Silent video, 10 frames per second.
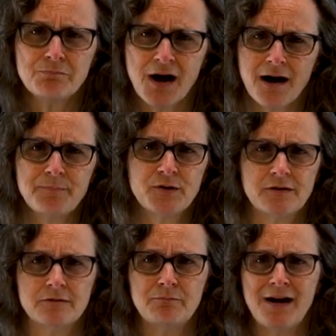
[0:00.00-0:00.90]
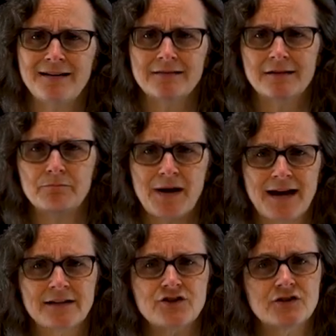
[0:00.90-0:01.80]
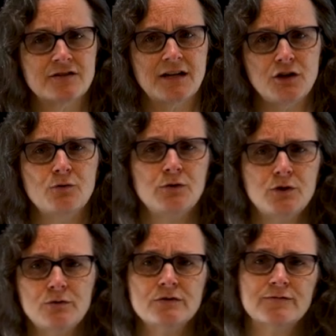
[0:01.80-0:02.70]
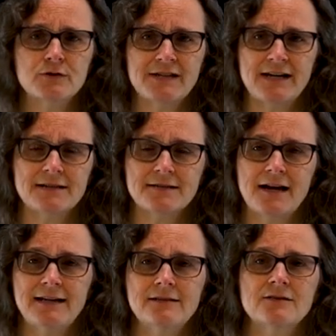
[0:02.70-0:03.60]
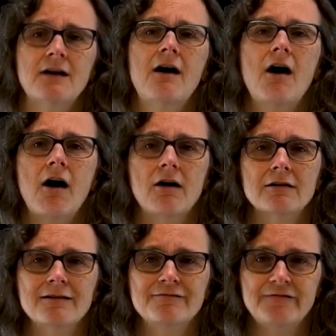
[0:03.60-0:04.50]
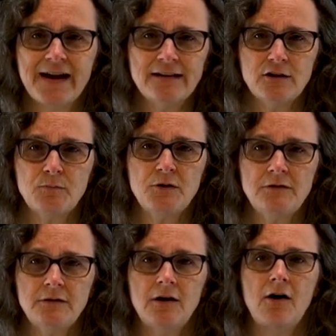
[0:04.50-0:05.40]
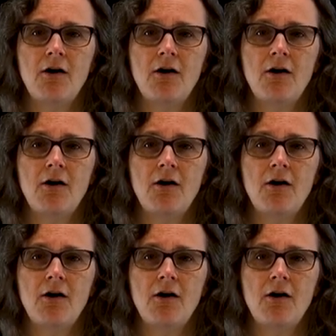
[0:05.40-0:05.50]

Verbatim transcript: popular Python packages that you use for data science are available